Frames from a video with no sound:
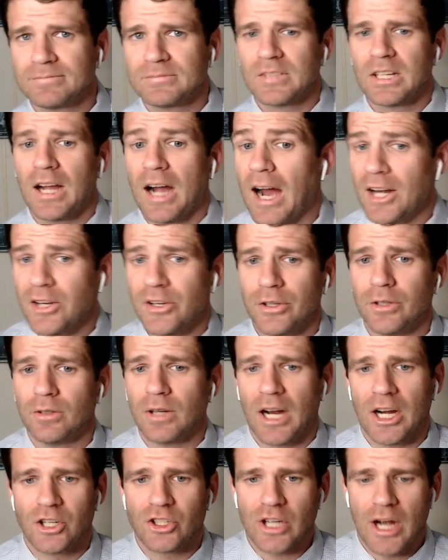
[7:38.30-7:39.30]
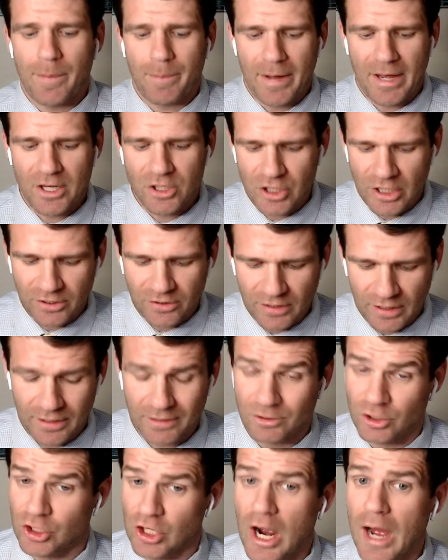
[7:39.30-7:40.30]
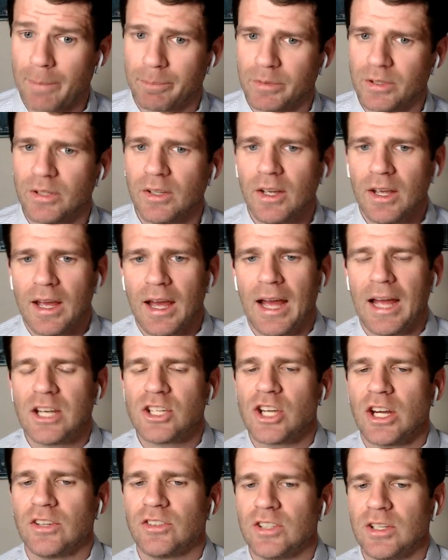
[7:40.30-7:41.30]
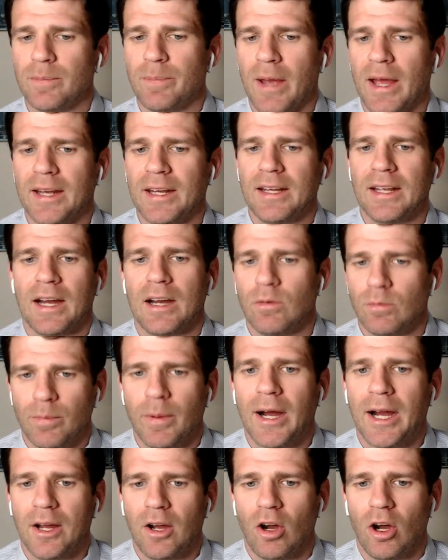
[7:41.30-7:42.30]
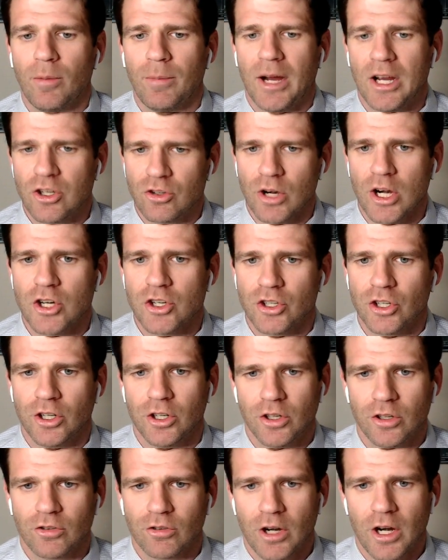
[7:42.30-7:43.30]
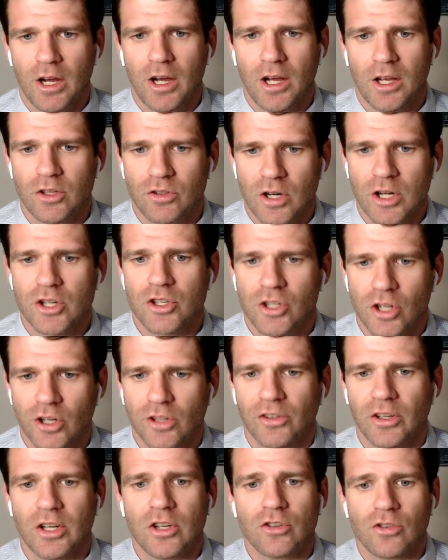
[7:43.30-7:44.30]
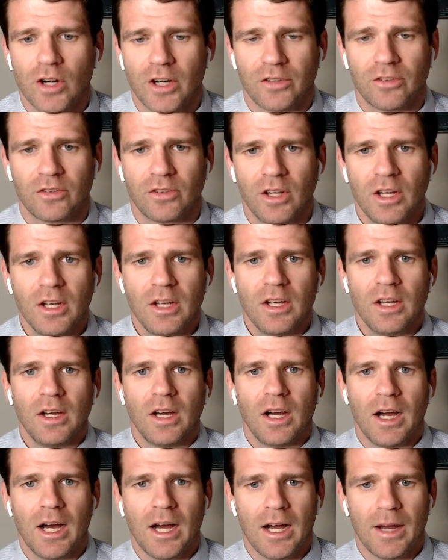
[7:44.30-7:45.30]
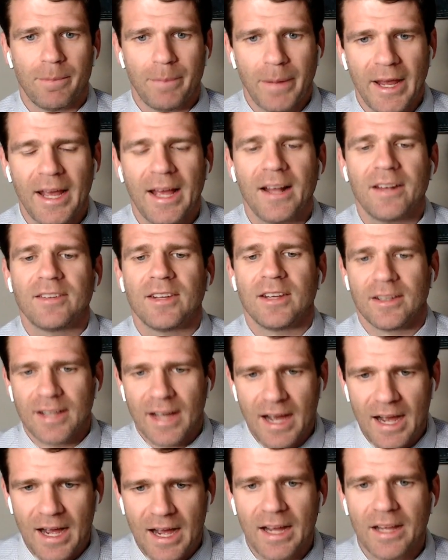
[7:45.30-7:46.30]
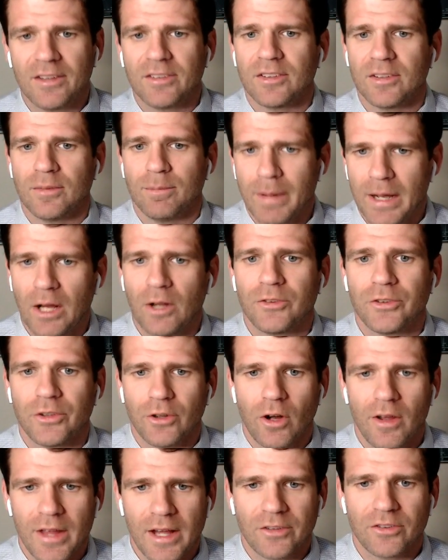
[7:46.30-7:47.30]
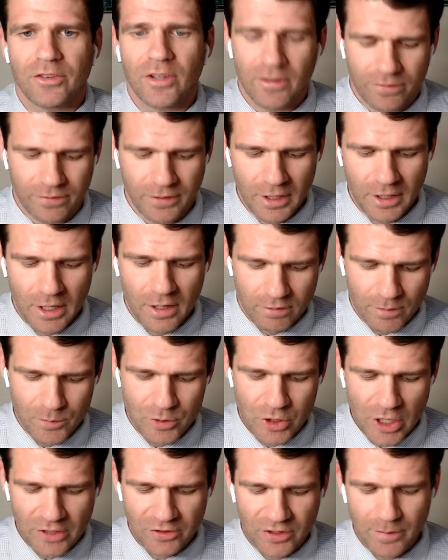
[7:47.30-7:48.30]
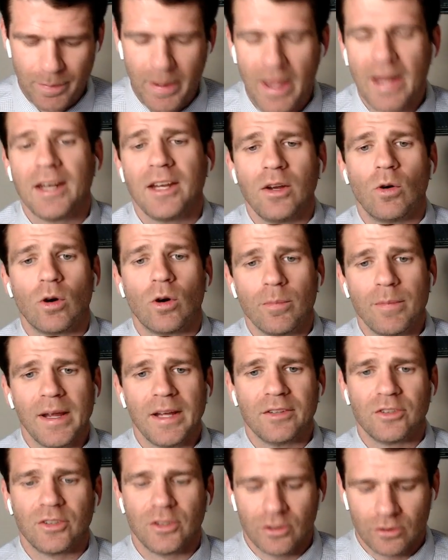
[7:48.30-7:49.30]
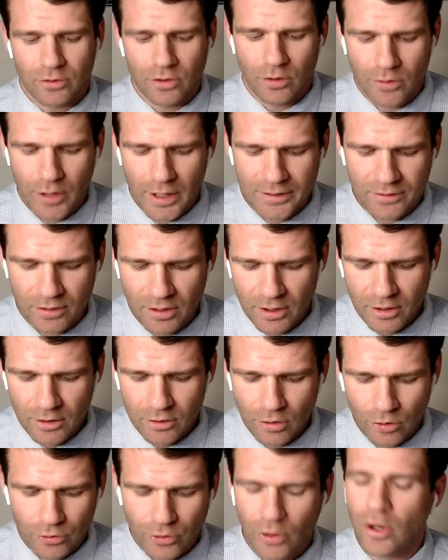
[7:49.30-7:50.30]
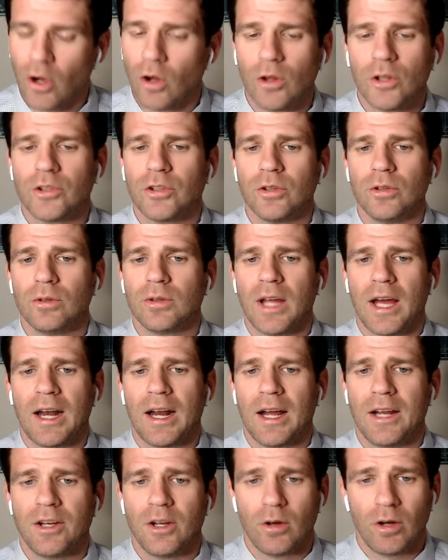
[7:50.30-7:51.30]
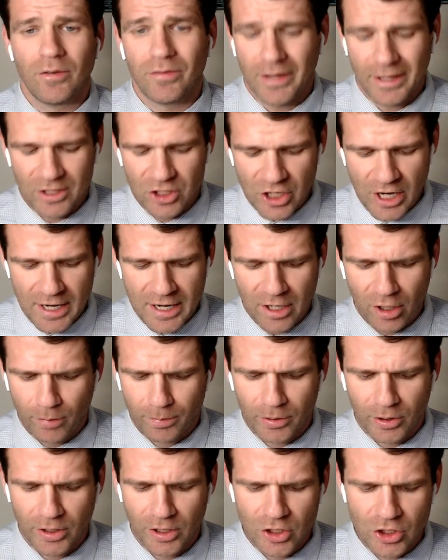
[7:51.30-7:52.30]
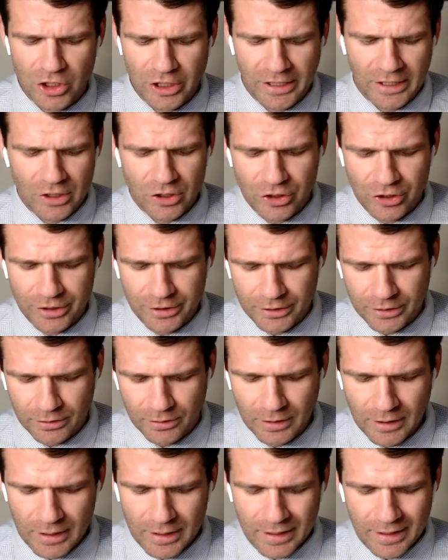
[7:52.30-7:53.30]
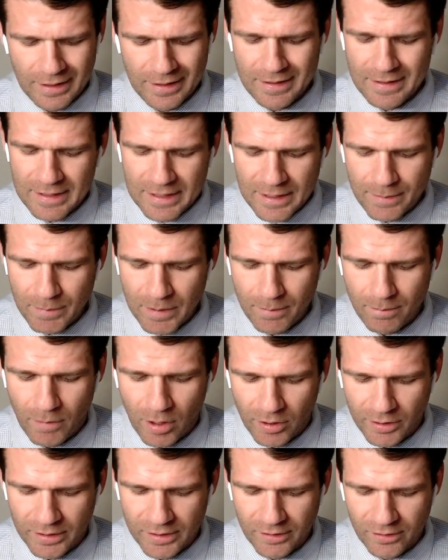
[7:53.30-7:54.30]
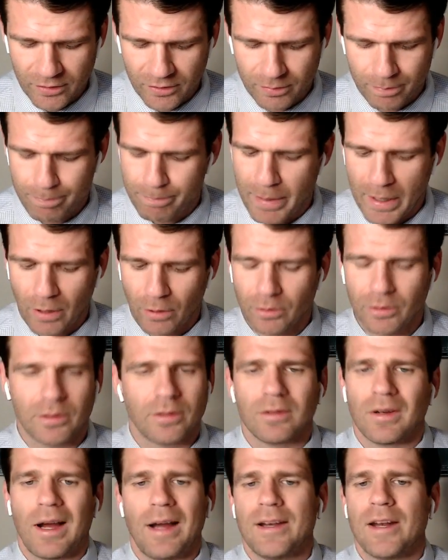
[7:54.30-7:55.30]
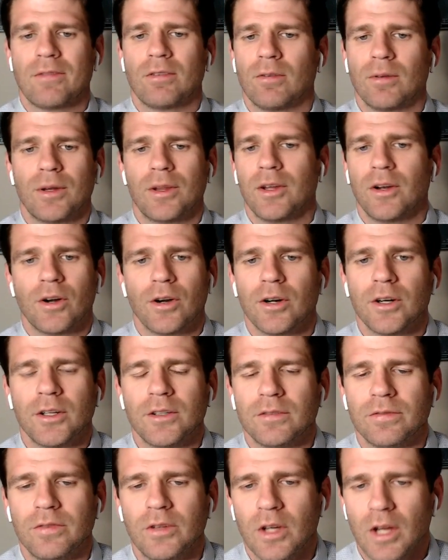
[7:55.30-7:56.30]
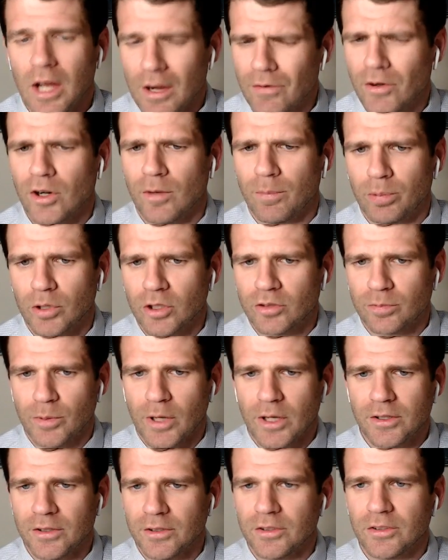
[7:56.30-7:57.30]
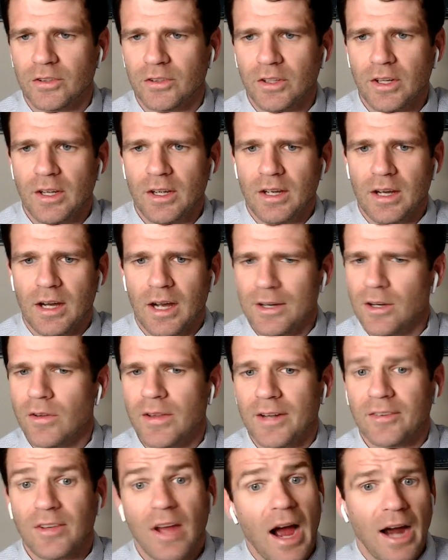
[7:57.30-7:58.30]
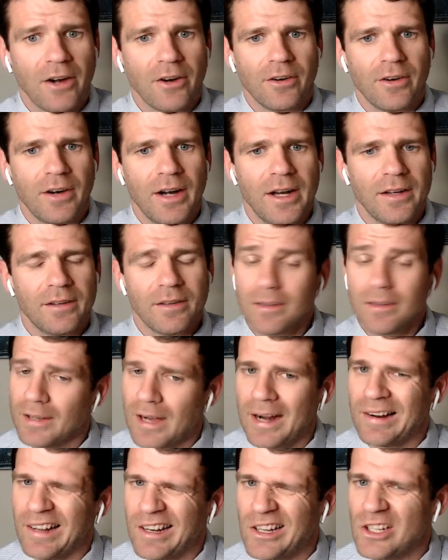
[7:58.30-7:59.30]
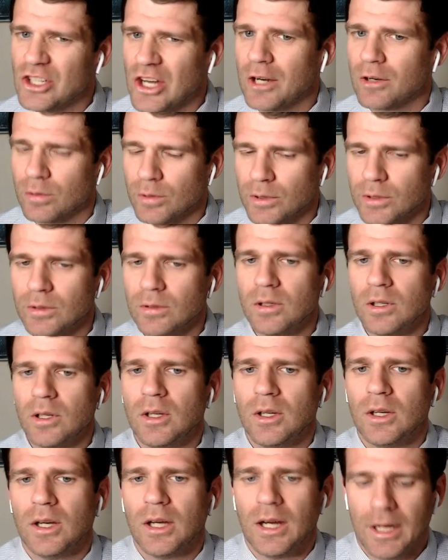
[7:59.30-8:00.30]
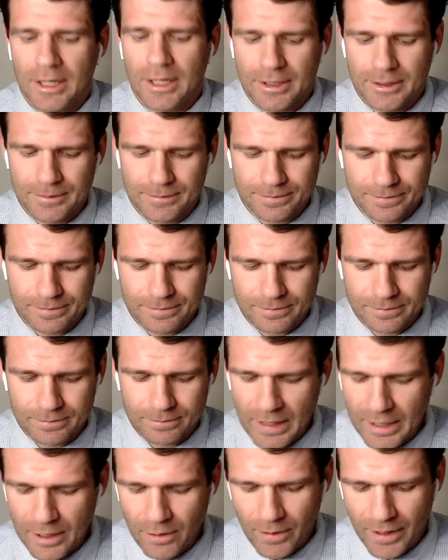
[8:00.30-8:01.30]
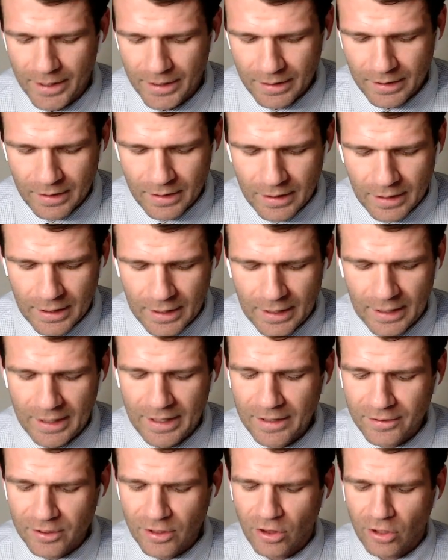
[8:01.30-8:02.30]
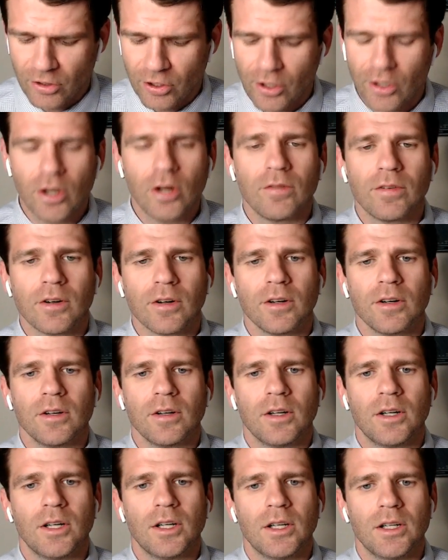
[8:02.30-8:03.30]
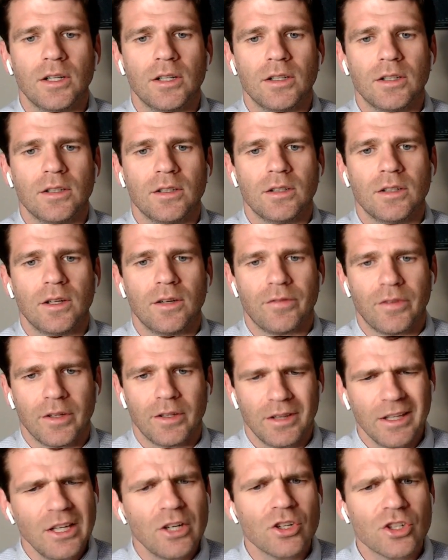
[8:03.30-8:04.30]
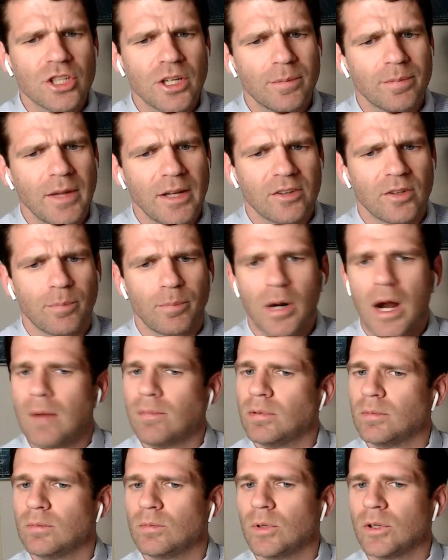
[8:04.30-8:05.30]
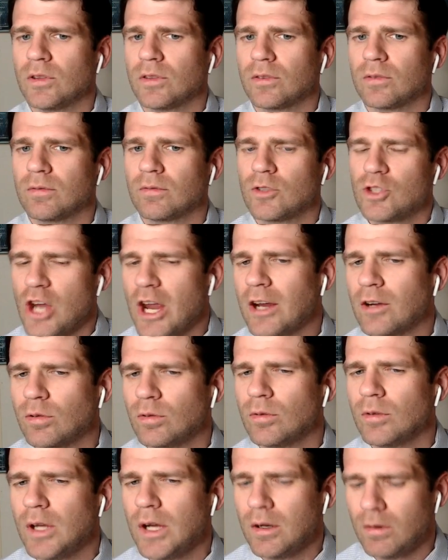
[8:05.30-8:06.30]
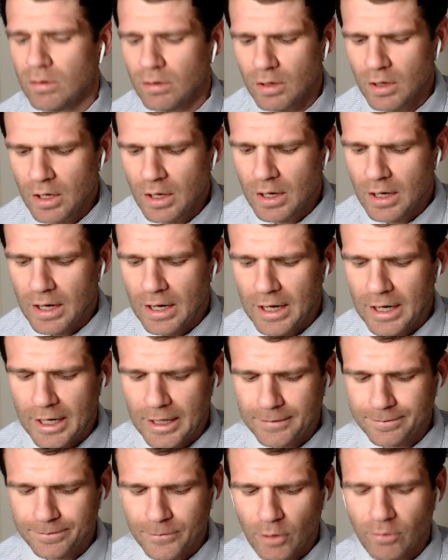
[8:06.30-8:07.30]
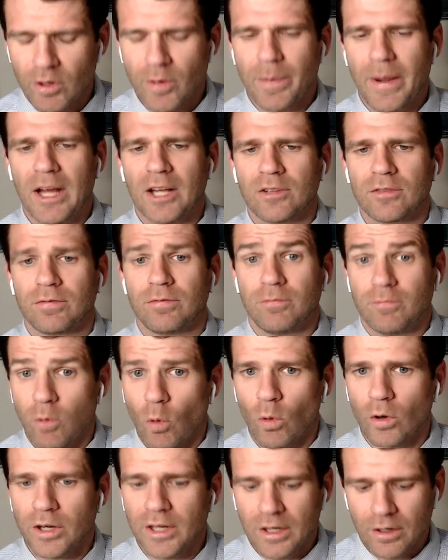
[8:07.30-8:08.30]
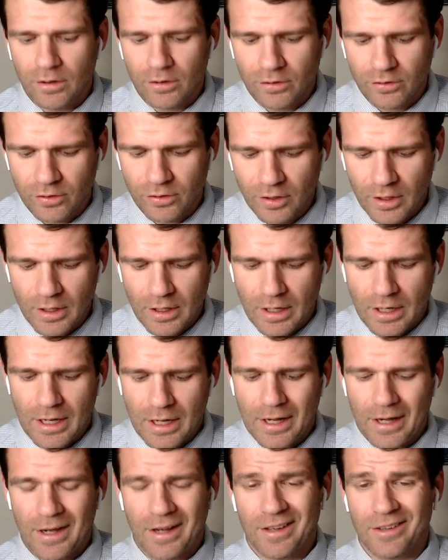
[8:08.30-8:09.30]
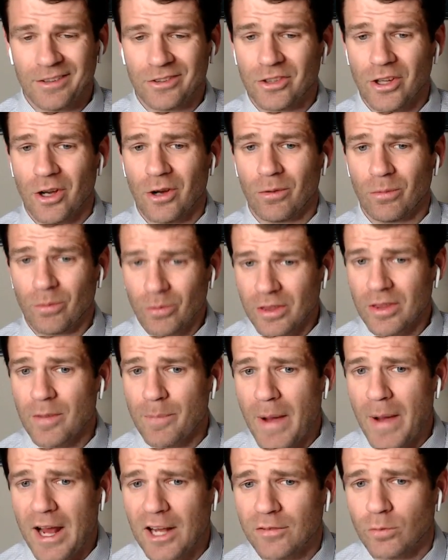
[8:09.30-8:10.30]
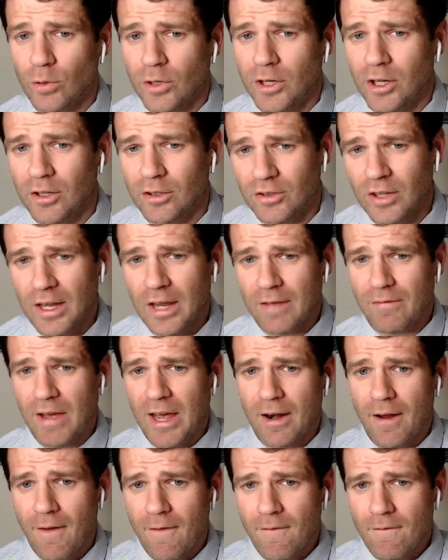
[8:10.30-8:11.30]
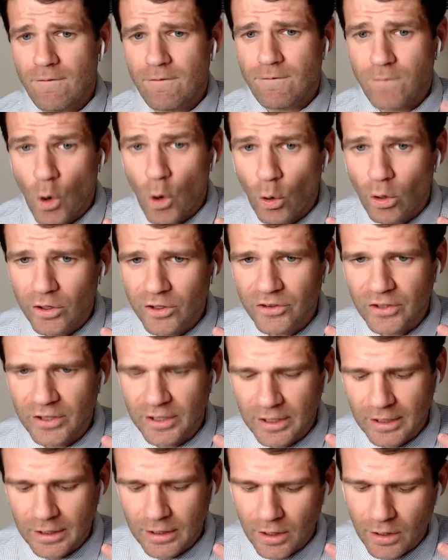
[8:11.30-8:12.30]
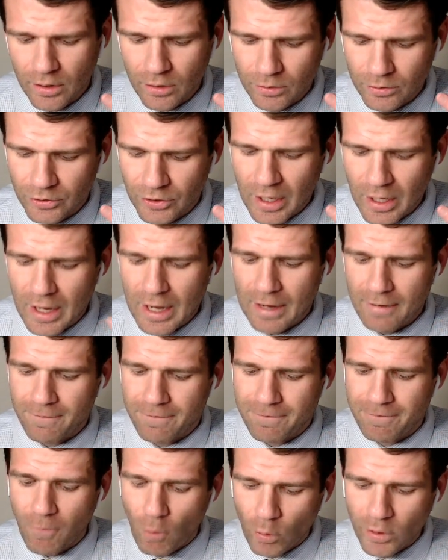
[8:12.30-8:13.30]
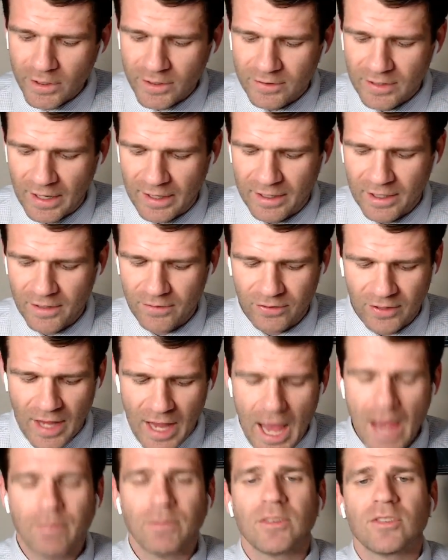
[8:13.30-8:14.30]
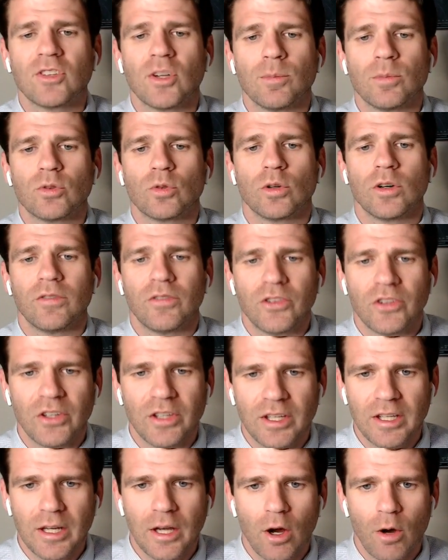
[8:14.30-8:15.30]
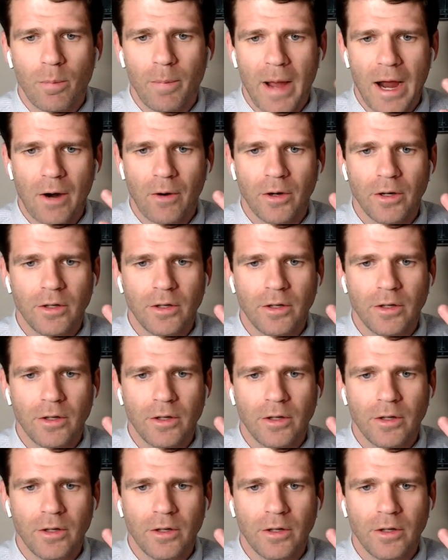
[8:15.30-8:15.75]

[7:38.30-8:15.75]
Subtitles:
I do. I shopped at JCPenney. I would buy all my dress shirts and dress pants and ties and belts and all that stuff from JCPenney or Macy's. So those are the only two that I know of, like J. Hilburn and J. Jill and Neiman Marcus, Belk. I never really heard of. I've heard of Brooks Brothers. I know that's higher end, kind of like J. Crew. But anyway, is it the turnover of the leadership that's the problem with J. Crew, though? Over the past 4 years? So within the past 4 years, they have had 4 CEOs and 4 executives having some sort of CEO power.